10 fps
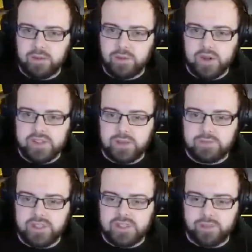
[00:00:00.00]
I'm quite
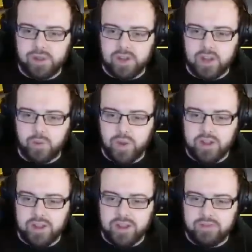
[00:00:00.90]
tempted to plug in a
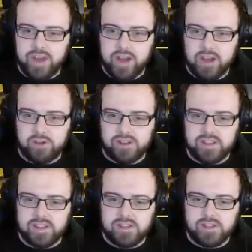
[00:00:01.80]
wheel and give that a go,
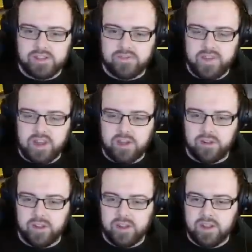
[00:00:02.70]
because it does
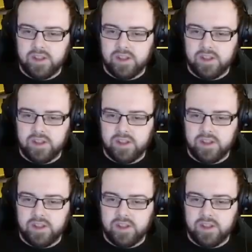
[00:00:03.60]
feel